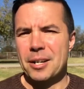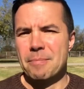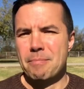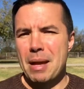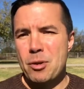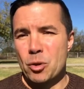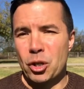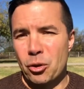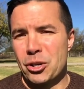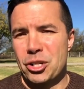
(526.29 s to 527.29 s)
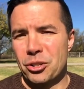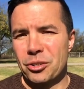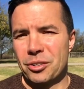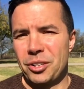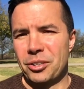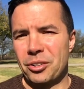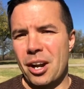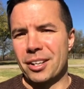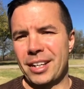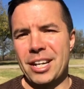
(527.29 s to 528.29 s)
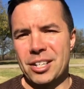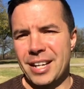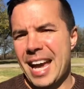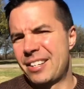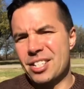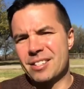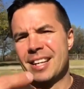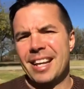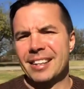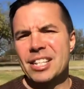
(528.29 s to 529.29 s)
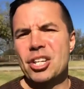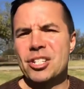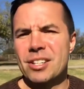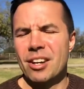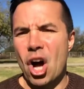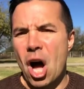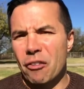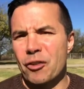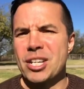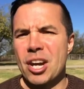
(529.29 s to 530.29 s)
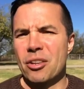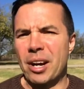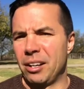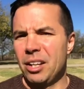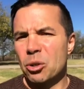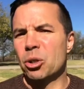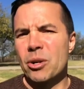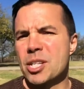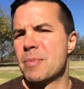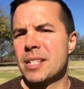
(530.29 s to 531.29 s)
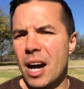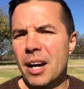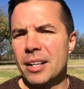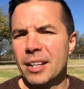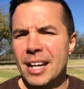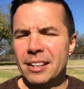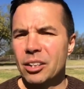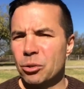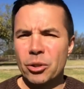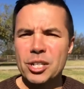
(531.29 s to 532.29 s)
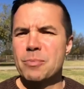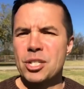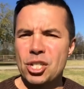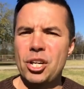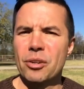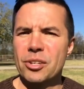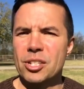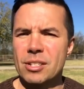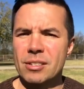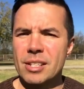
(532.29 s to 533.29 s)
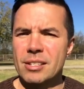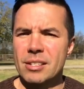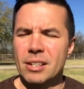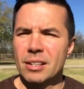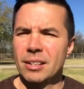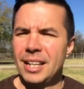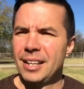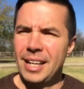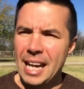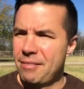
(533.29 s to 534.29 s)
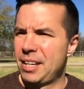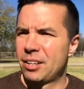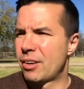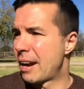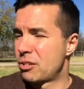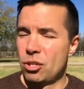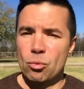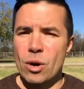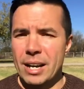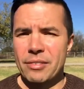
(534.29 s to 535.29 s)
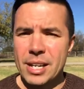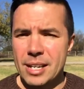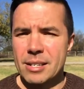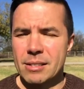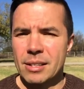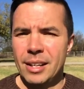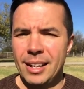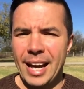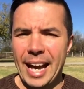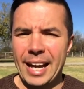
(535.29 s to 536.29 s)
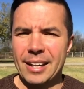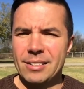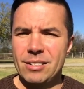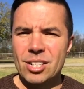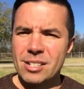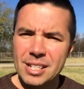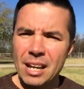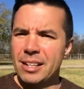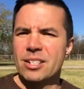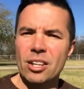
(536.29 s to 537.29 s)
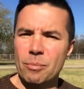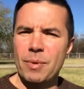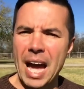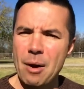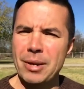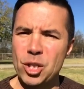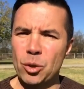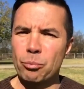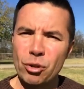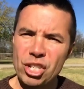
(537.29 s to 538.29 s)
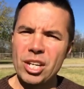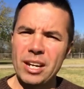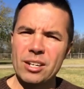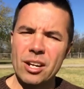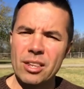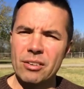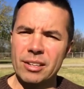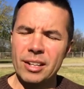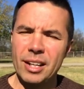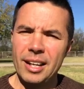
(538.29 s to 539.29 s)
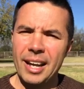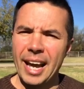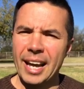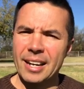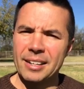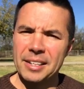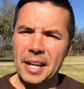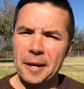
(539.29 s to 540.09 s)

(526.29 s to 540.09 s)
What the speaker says: maybe you encourage your congregation, hey, let's just offer each other a little Christmas hug, a little Christmas cheer this evening or afternoon, whatever it is, and just tell each other how much you appreciate each other. And